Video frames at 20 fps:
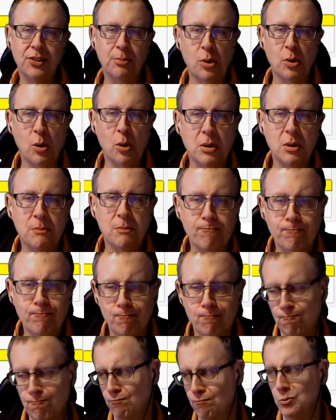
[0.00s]
problem.
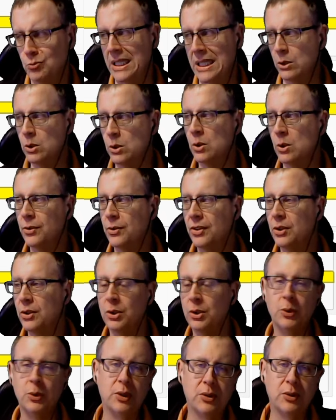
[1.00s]
We could also do
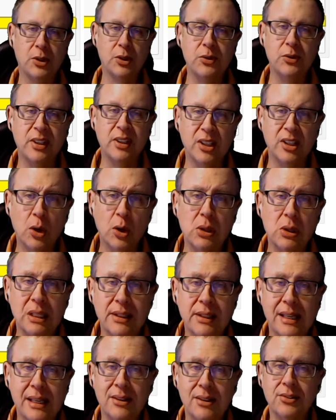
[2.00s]
it using nodal
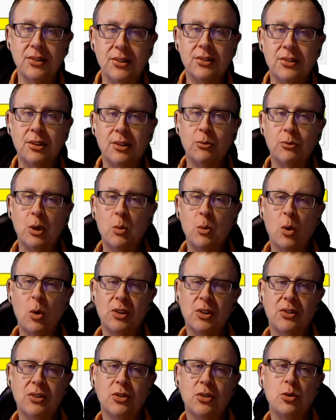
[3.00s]
analysis if we
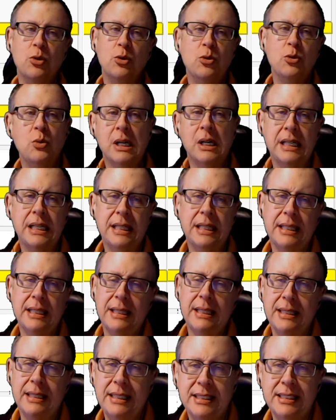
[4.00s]
wanted to.
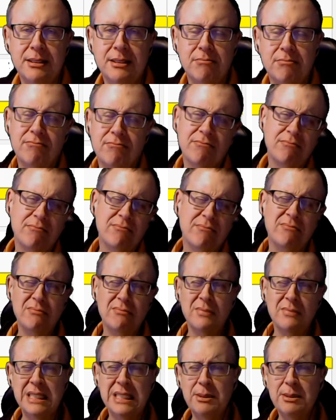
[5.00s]
That'd
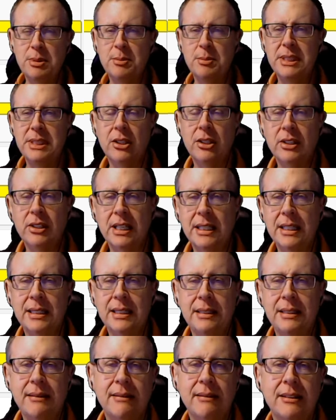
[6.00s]
maybe be
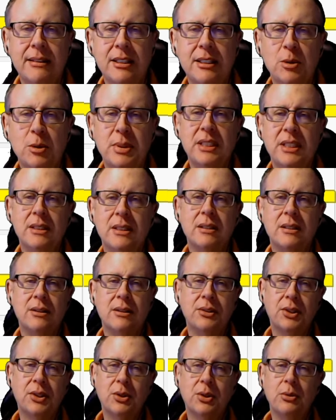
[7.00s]
okay. It'd be a
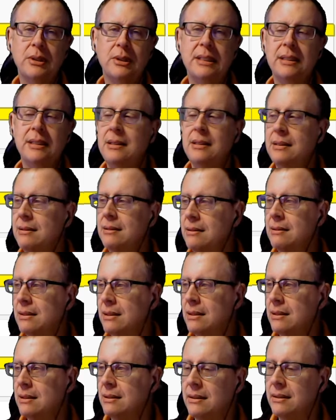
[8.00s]

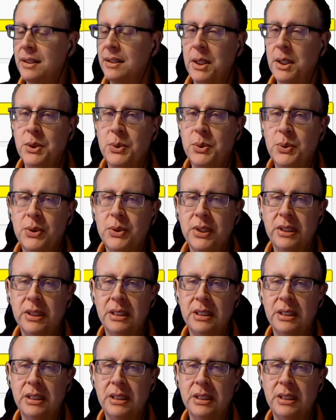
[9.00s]
3-node